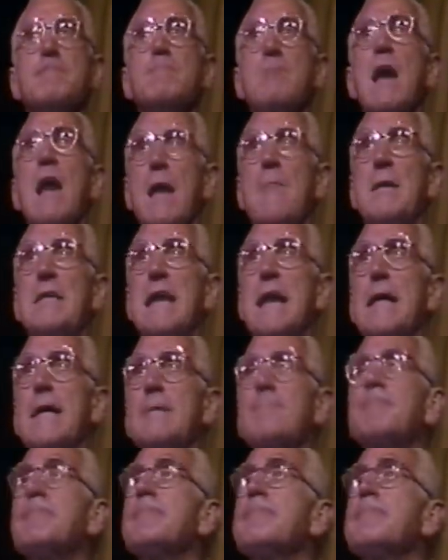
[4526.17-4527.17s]
Well, let me tell you,
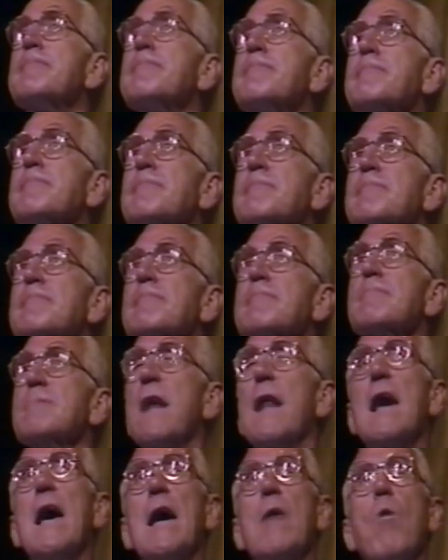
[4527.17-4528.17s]

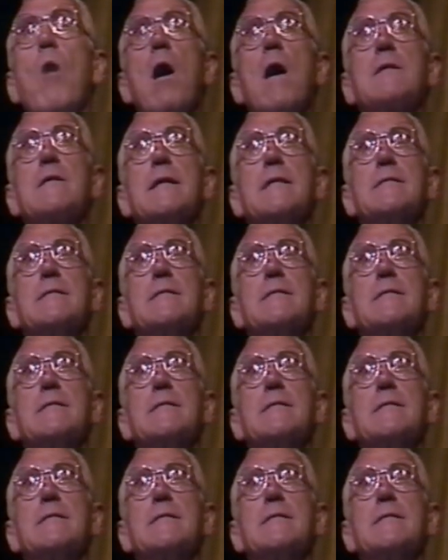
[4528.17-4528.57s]
when I walked